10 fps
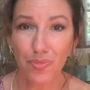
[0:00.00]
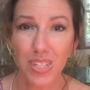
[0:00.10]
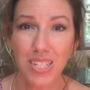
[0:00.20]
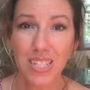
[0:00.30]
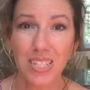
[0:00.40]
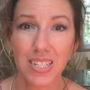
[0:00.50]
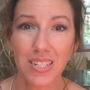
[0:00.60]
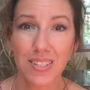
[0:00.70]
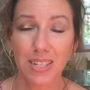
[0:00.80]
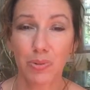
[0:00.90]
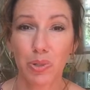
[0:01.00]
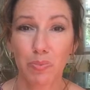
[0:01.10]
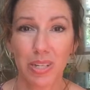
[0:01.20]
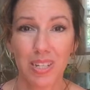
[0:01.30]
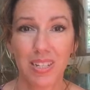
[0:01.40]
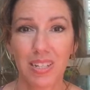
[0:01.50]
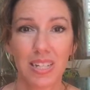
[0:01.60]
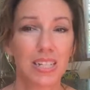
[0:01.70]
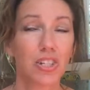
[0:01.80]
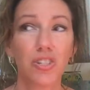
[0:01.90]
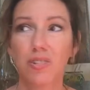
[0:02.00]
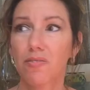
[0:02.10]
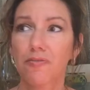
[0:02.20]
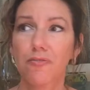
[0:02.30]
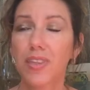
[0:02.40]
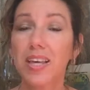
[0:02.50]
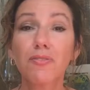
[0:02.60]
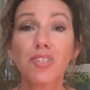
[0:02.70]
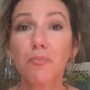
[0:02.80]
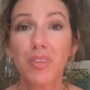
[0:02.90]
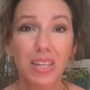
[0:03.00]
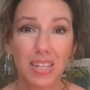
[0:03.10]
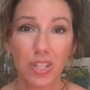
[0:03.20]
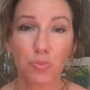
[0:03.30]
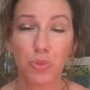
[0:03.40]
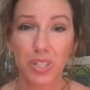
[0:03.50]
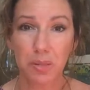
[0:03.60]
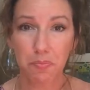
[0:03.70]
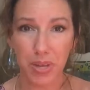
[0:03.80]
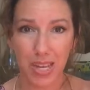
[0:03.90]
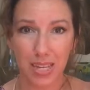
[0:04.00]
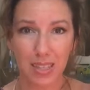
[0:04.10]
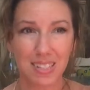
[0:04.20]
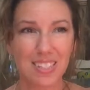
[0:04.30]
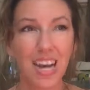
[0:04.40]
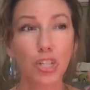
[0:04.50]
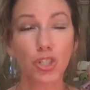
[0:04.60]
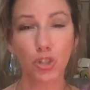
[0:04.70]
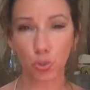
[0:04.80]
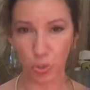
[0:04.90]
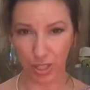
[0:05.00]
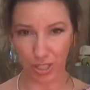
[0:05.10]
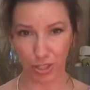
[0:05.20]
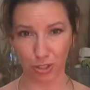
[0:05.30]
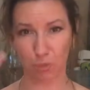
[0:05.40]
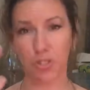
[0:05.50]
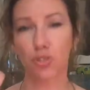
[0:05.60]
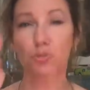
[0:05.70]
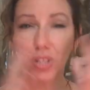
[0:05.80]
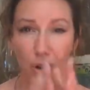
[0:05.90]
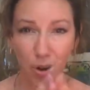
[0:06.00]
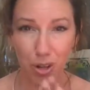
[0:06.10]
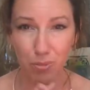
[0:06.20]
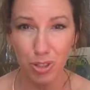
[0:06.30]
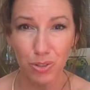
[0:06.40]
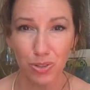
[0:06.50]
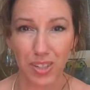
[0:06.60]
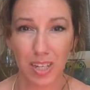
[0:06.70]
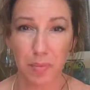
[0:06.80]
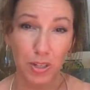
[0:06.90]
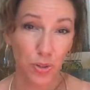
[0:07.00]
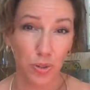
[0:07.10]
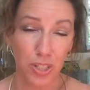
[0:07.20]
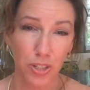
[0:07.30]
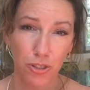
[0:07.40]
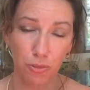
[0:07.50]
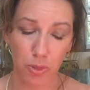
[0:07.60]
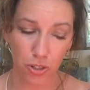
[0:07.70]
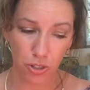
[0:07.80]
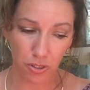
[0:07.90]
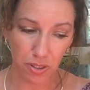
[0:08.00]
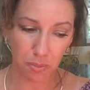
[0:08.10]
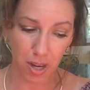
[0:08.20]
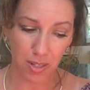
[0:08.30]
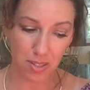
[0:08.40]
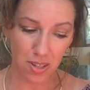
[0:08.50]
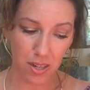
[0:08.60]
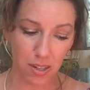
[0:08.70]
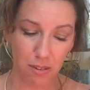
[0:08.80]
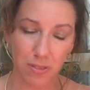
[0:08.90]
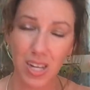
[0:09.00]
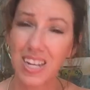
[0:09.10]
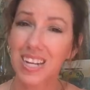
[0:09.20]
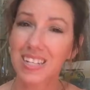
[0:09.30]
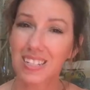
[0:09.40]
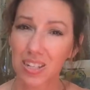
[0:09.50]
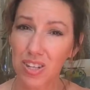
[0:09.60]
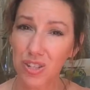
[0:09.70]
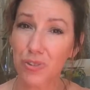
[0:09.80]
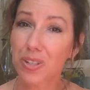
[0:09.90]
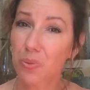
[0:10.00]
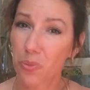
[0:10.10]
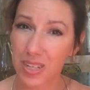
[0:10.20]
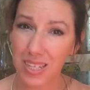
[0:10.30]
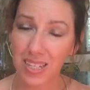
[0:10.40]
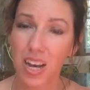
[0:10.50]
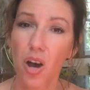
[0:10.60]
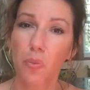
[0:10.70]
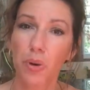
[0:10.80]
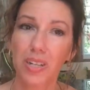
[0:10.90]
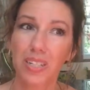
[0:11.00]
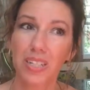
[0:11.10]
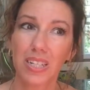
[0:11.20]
is it would be like just think of something that's really big that's not your issue, because it's really hard when you're thinking about your issue because you're in the mindset of not necessarily winning, but